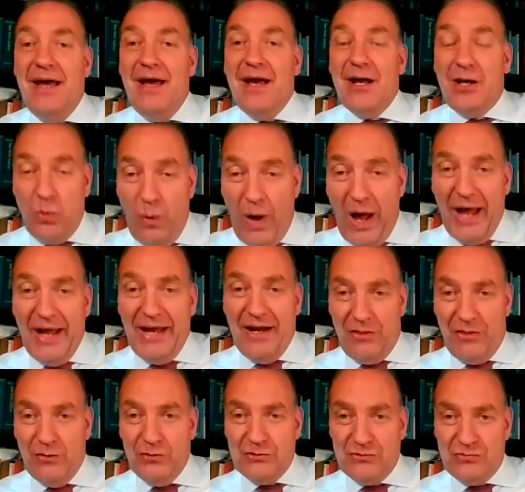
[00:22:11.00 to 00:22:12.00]

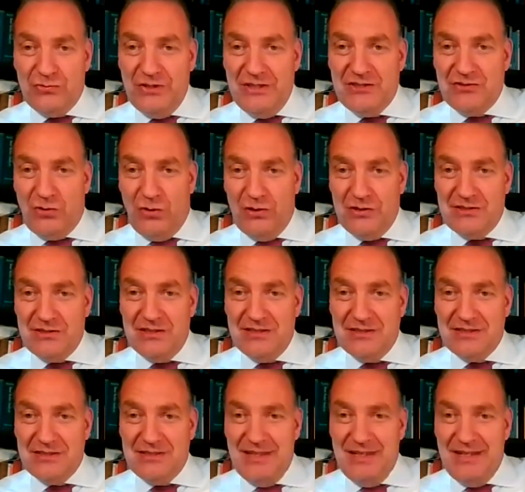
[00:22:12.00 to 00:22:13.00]
acquire those
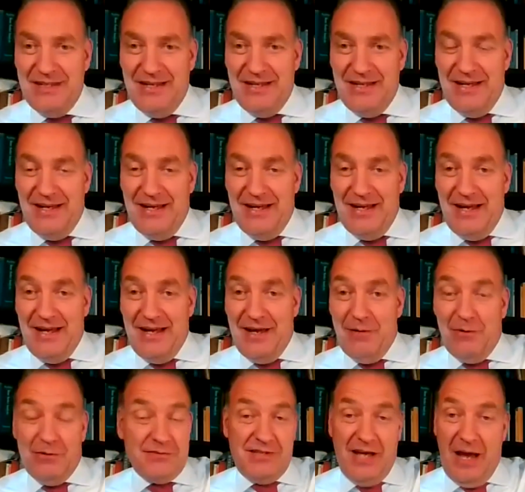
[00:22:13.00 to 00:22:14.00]
resources.
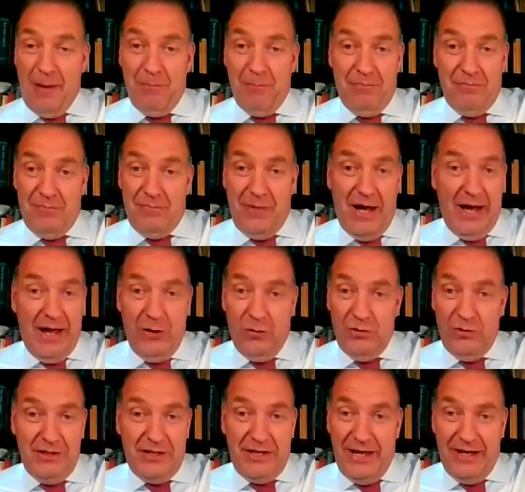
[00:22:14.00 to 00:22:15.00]
Some I
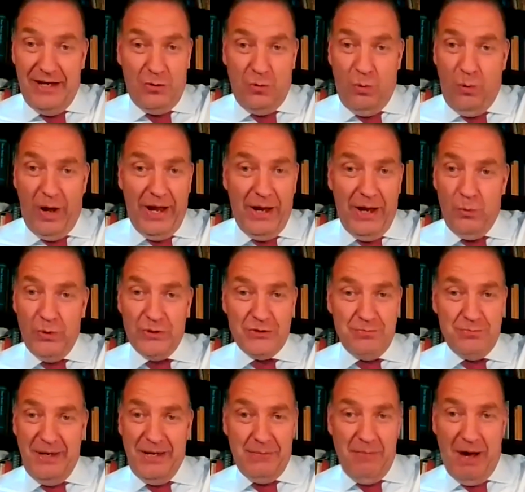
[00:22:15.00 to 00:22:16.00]
only can acquire
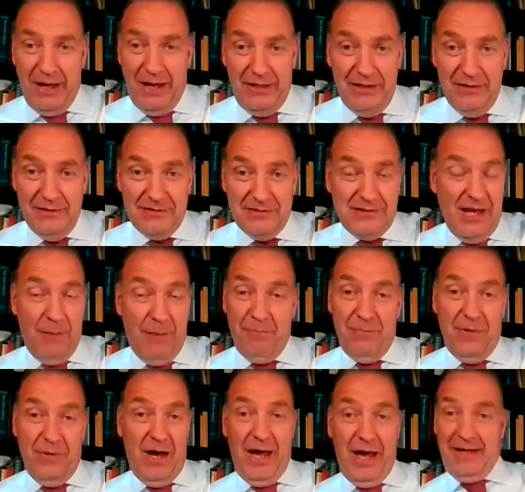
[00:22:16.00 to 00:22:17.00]
with big money.
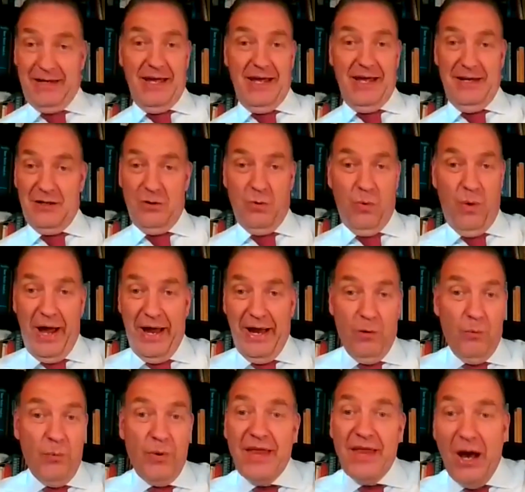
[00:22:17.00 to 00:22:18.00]
Some I can
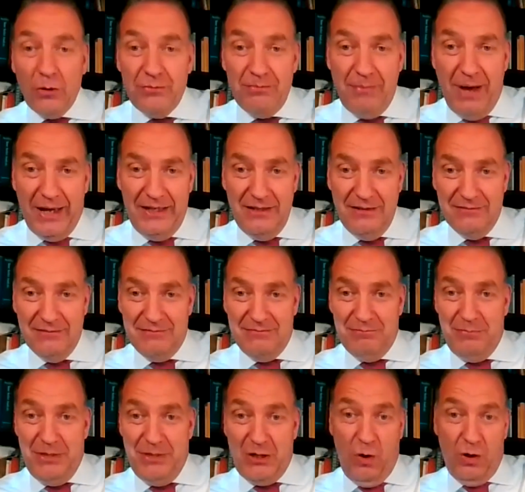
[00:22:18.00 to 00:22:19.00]
acquire without money,
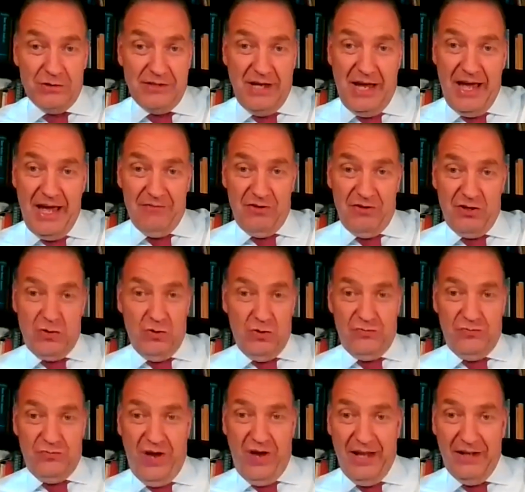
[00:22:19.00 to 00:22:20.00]
because I have a
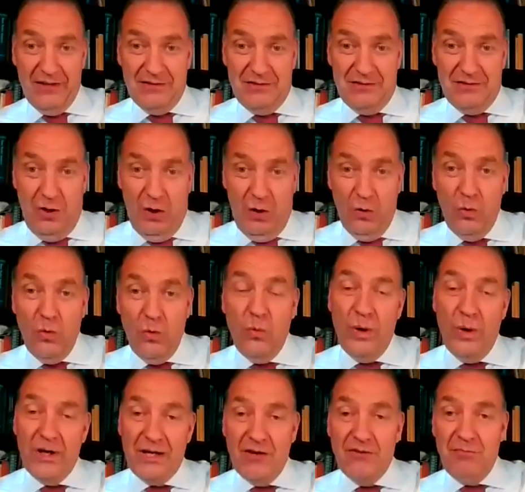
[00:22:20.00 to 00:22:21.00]
good friend, who
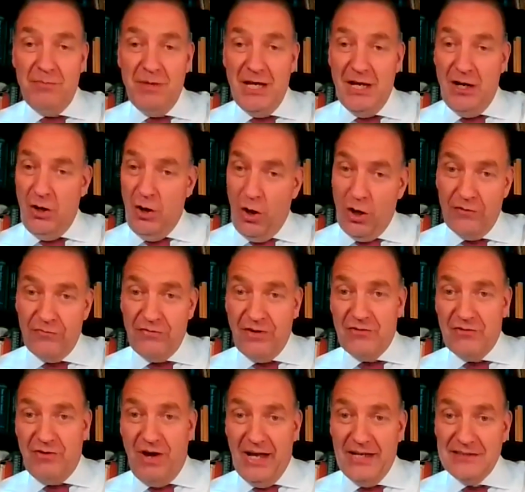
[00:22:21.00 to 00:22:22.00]
will give me a lot of
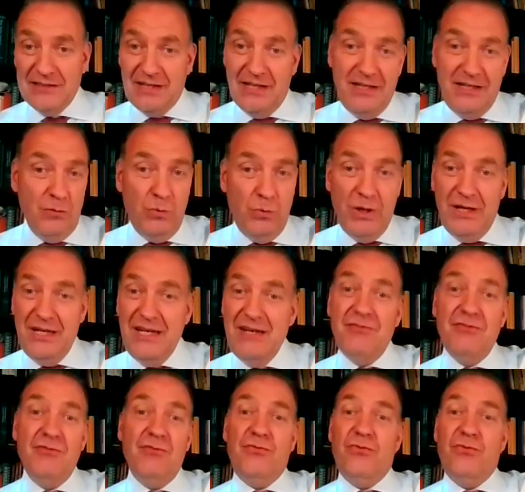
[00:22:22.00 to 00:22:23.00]
advice, and he will,
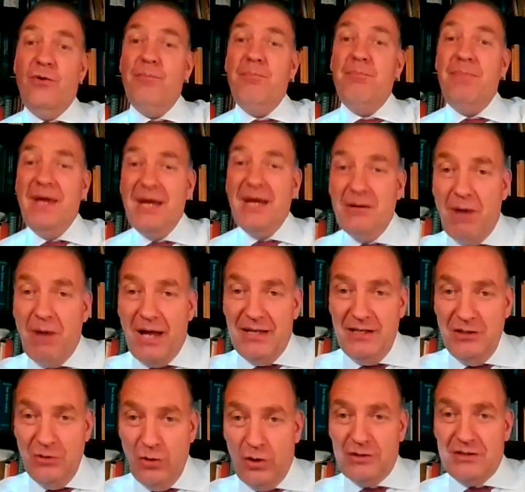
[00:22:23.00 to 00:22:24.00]
even for big
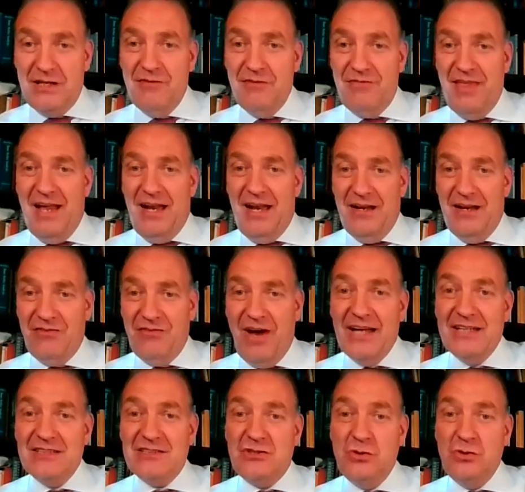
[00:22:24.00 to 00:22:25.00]
money, not give that
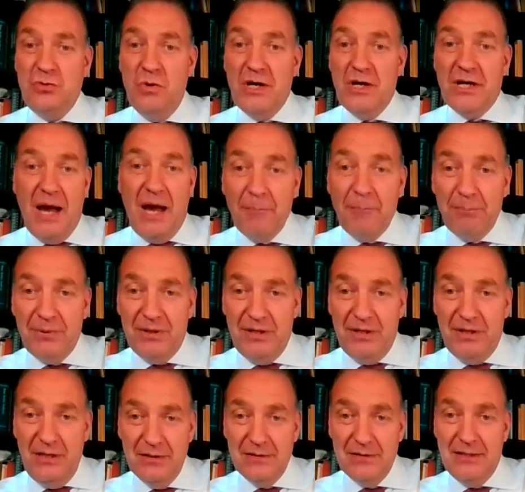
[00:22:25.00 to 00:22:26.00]
advice to a
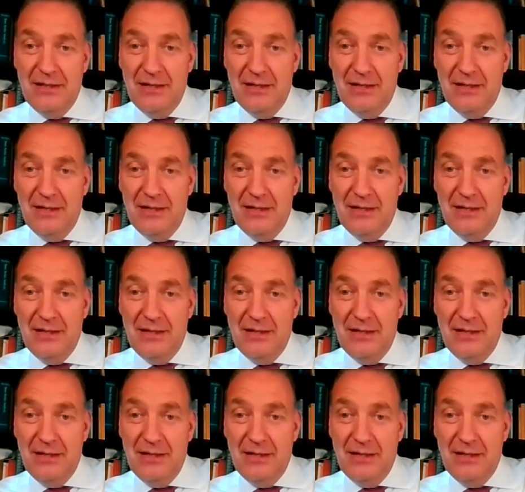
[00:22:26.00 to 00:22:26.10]
company